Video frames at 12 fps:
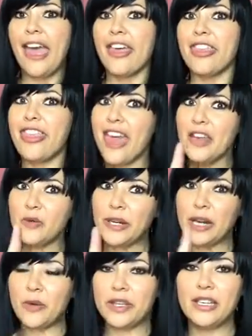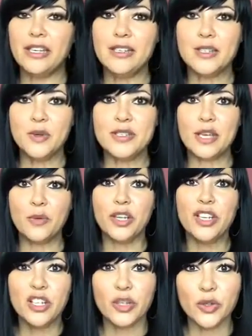Then what I want you to do is I want
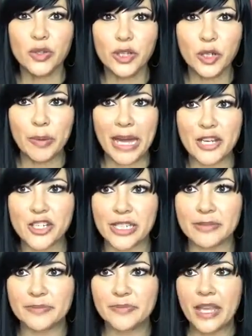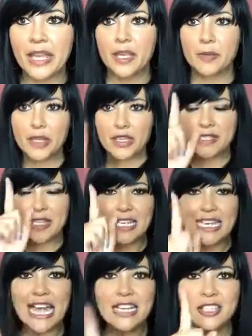you to Google your passion, because the
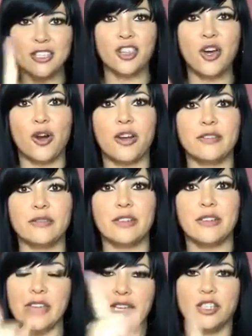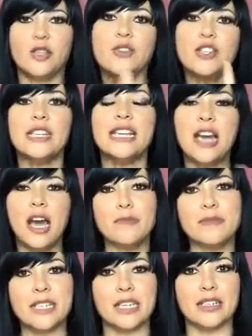next thought that usually
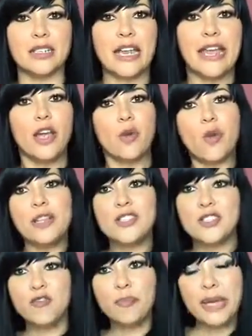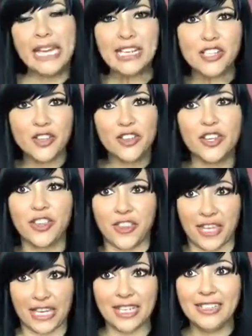comes in once you've picked the
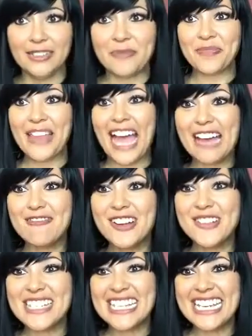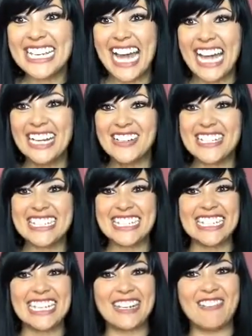thing, hi Rosie, hi
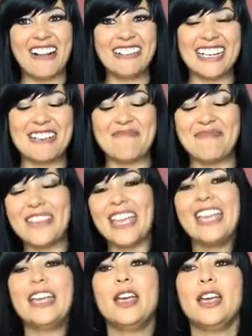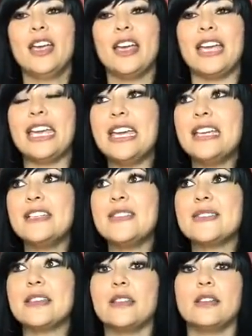Crystalline, welcome,
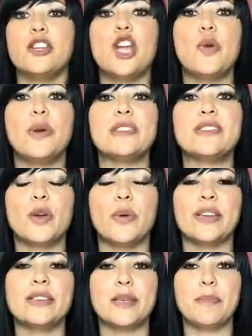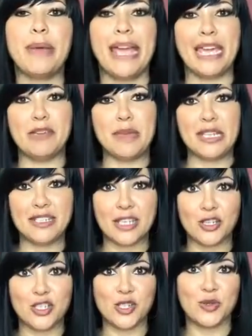is no one's going to pay me to
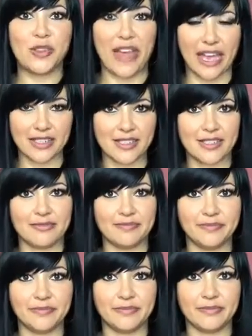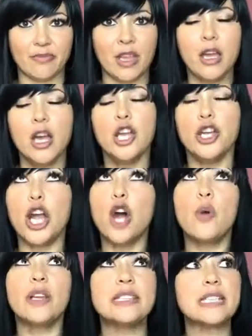do that. No
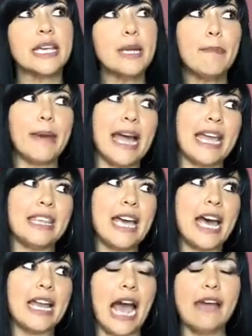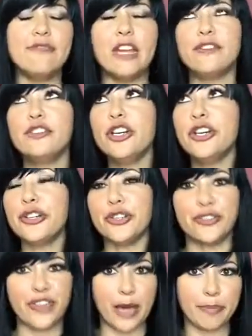one's gonna buy that. I've never heard
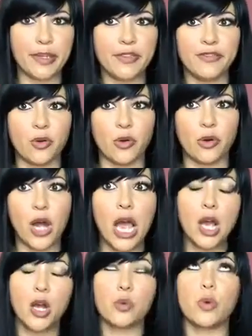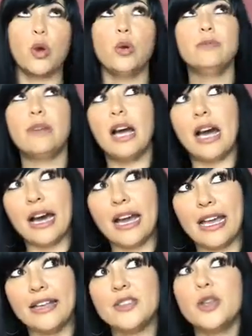of that before. Roll my
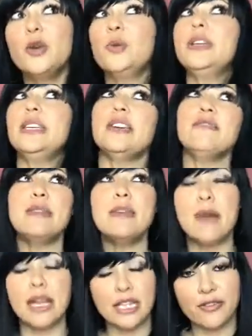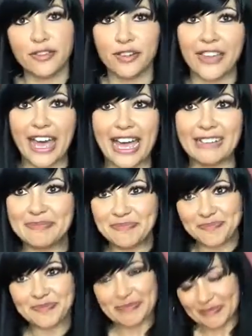eyes. Who would give me money for that?
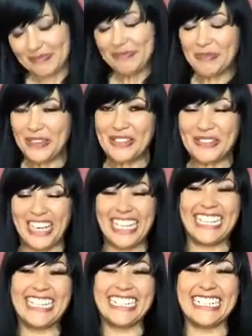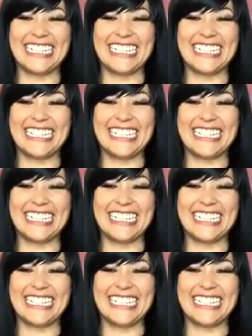Right?